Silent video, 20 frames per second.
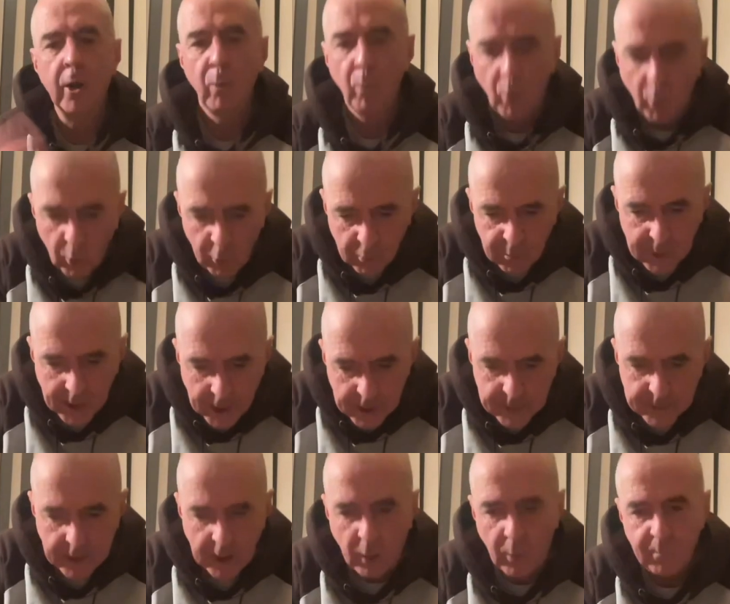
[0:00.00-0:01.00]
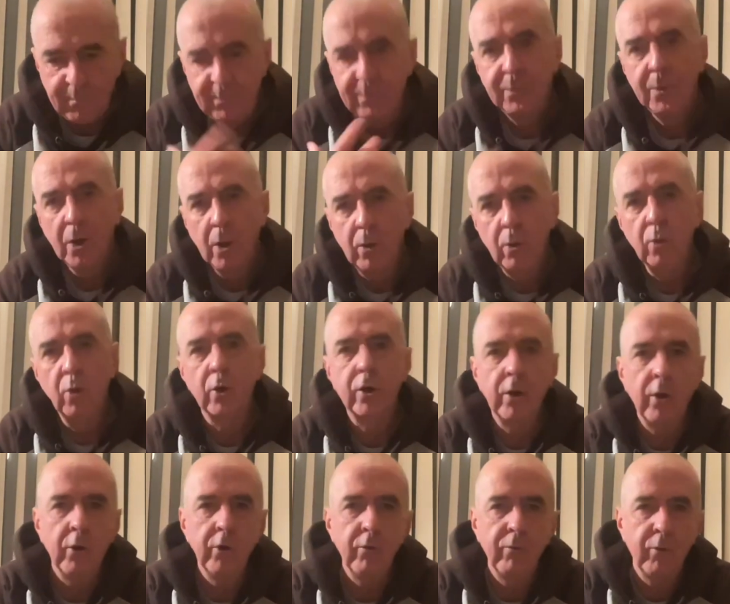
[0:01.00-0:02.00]
walk with my head down, looking
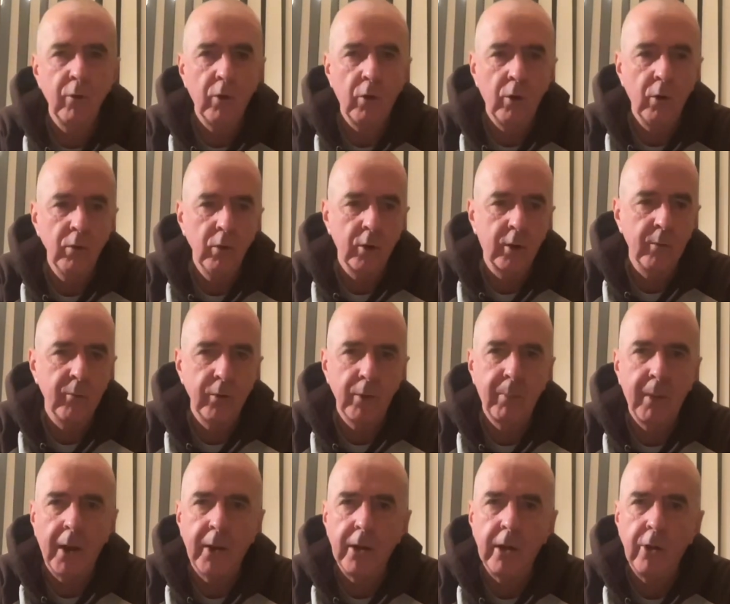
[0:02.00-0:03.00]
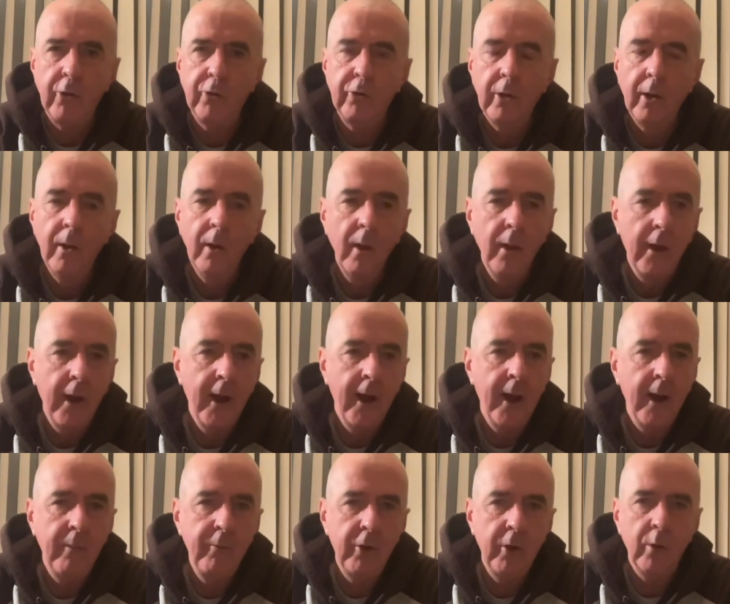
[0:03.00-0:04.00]
on the floor, looking for the pennies,
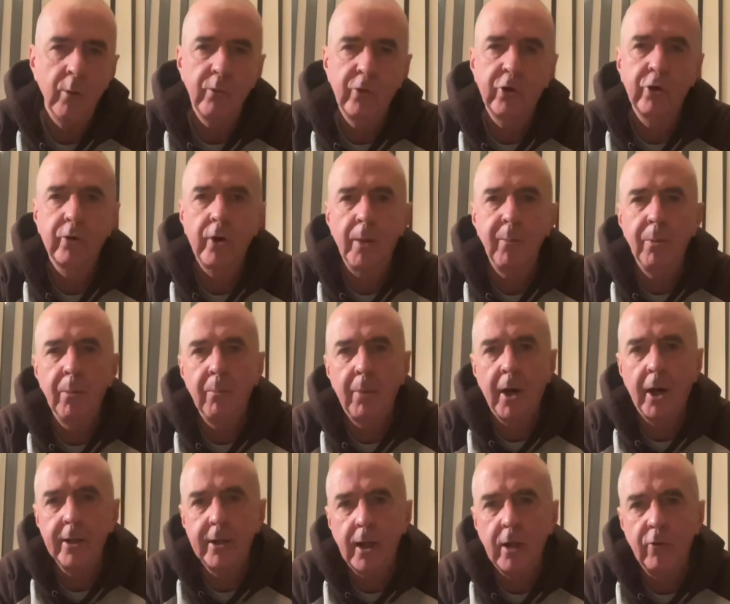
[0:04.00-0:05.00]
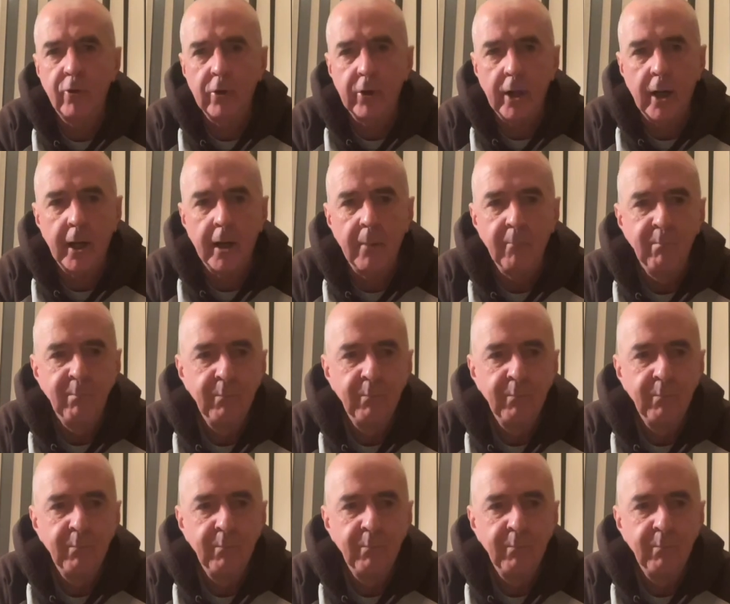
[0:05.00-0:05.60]
you know, scraping by day to day,